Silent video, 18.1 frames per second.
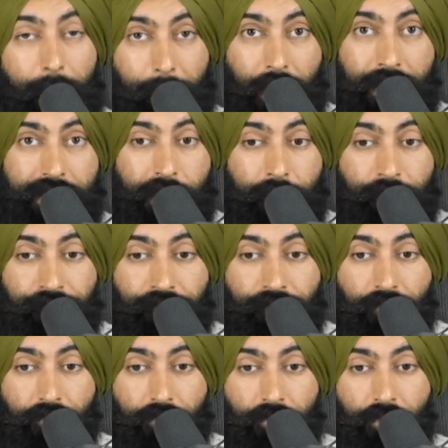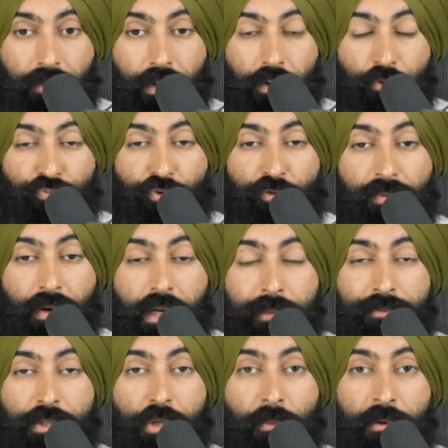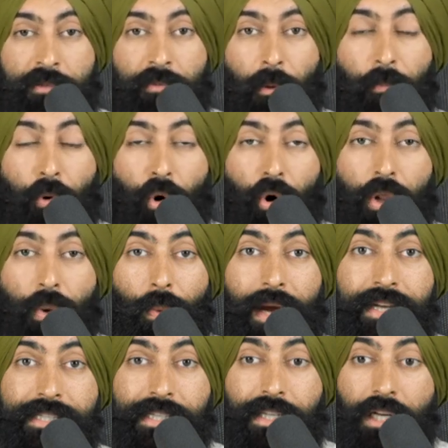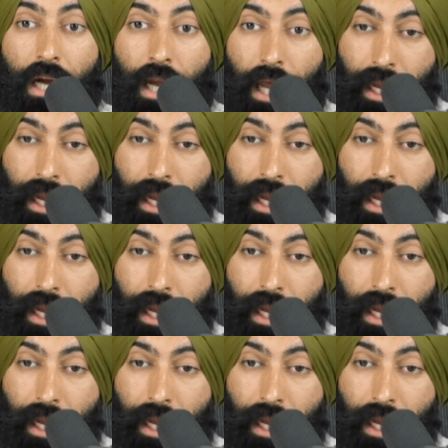But we've become so much more polarizing,